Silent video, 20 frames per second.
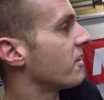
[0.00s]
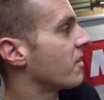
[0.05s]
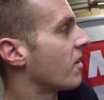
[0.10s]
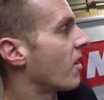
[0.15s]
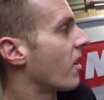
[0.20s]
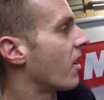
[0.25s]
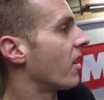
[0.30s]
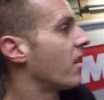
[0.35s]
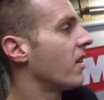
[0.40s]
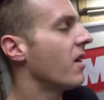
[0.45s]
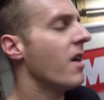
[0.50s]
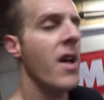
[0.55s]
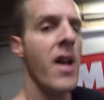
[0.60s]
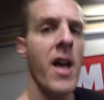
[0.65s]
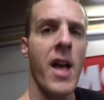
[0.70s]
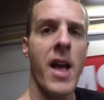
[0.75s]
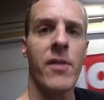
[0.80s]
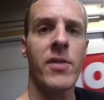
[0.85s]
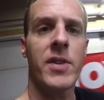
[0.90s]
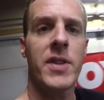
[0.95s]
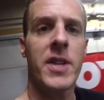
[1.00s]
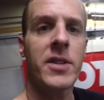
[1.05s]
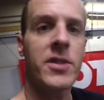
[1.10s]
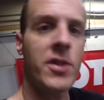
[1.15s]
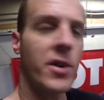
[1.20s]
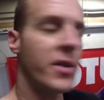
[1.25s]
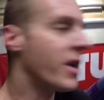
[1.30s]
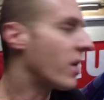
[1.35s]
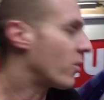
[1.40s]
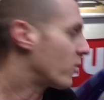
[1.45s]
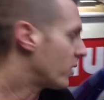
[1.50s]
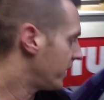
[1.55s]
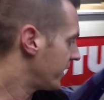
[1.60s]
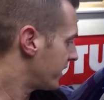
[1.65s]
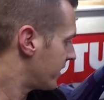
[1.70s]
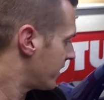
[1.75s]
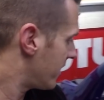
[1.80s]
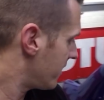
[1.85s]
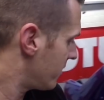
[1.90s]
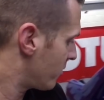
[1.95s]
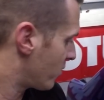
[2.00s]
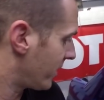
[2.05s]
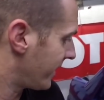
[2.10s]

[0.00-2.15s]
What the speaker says: car. Everything turned out really good,